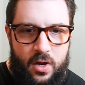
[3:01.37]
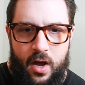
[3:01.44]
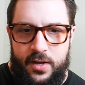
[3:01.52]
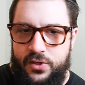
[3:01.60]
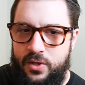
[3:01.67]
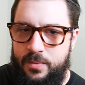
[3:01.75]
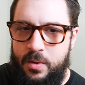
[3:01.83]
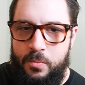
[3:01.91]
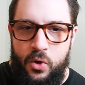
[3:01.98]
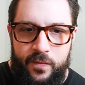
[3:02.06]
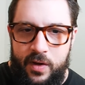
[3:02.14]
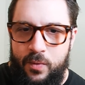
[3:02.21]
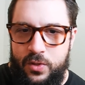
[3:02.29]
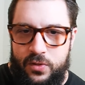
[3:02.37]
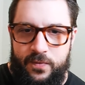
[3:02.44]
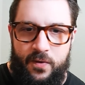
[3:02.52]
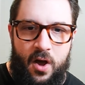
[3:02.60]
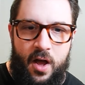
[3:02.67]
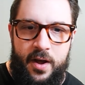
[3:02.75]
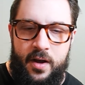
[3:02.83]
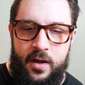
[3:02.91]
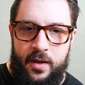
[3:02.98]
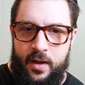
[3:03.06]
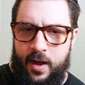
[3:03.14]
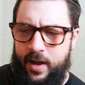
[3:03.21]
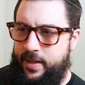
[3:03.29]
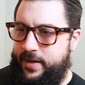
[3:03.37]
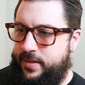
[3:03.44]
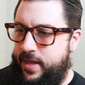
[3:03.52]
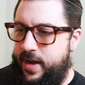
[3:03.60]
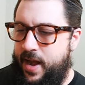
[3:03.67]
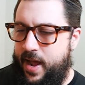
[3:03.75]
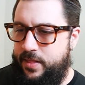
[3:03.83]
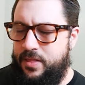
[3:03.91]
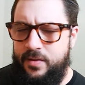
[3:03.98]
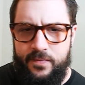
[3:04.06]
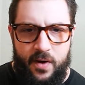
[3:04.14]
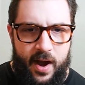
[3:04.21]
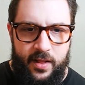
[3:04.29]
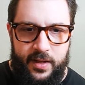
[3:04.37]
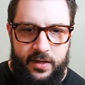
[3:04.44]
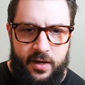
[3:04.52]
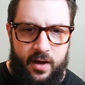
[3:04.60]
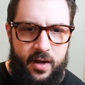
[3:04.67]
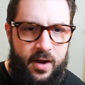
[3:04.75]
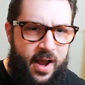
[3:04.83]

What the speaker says: awesome. The movie was fun. I like that it had the violent cut.